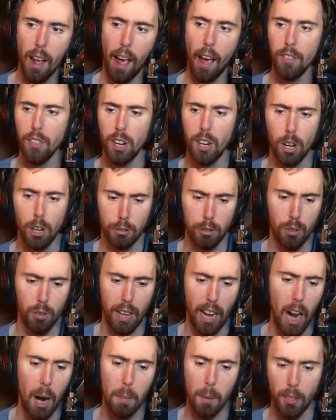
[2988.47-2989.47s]
And then also
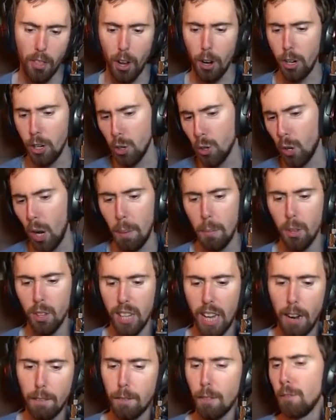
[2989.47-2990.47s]
the helmet there you're able to
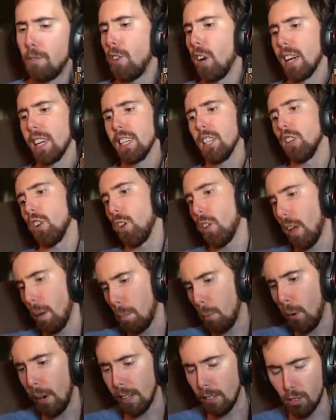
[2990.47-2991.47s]
get from fucking, you know,
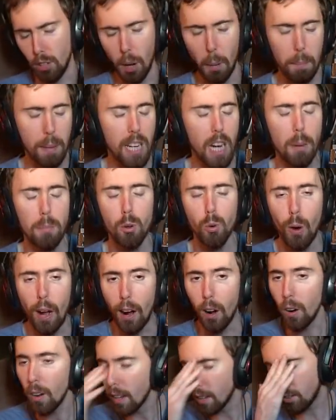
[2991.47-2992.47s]
that place,
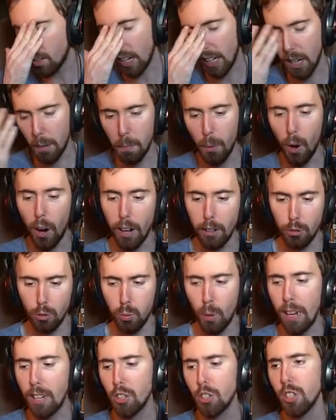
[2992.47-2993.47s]
BWL, second boss,
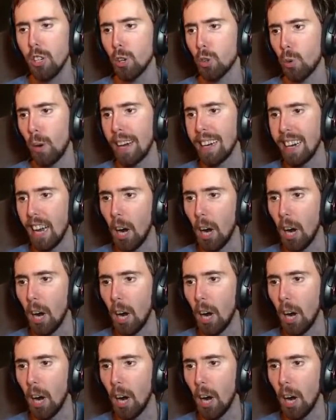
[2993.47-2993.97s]
Rage Steel Great